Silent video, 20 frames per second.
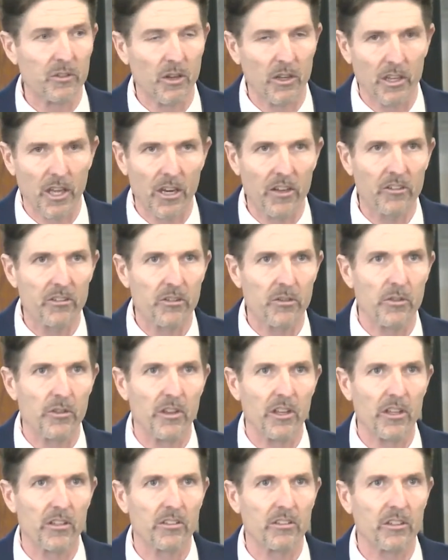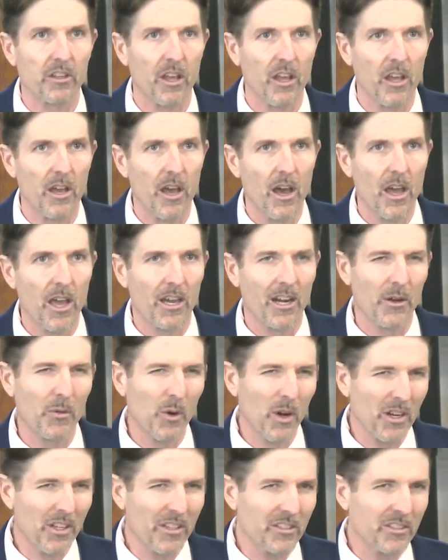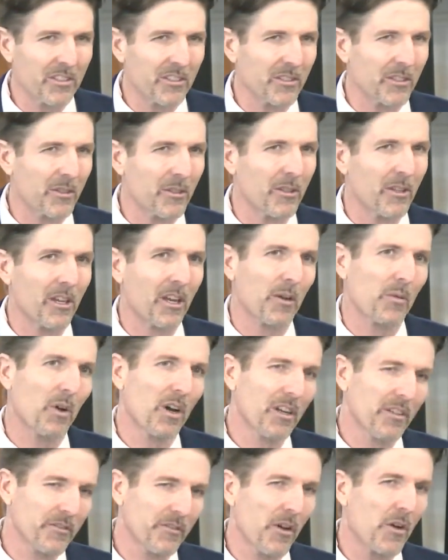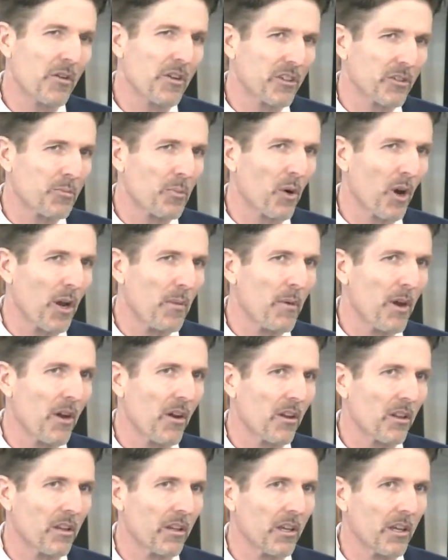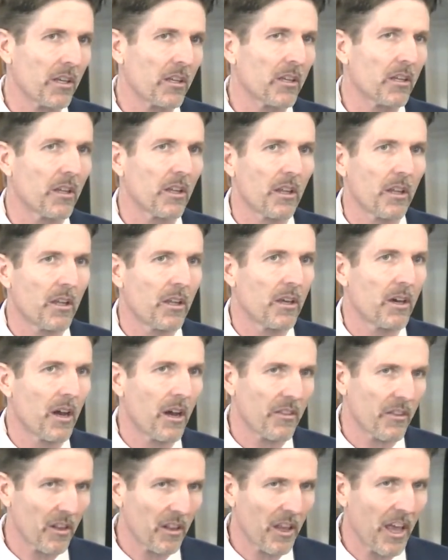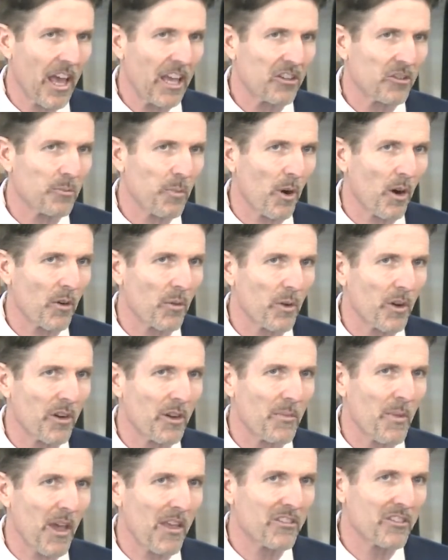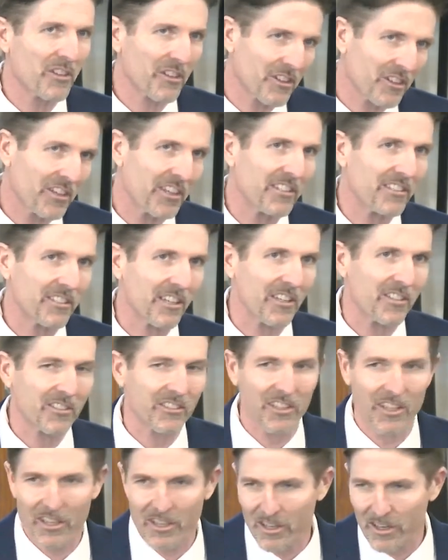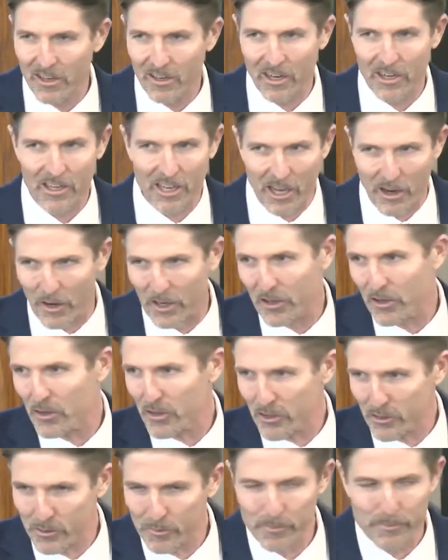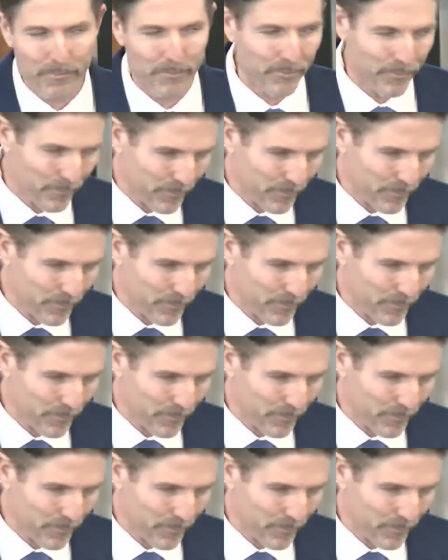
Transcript: so I'll get us through this. And I want us to, and I want to focus primarily on the last part where he basically says, right now, I know you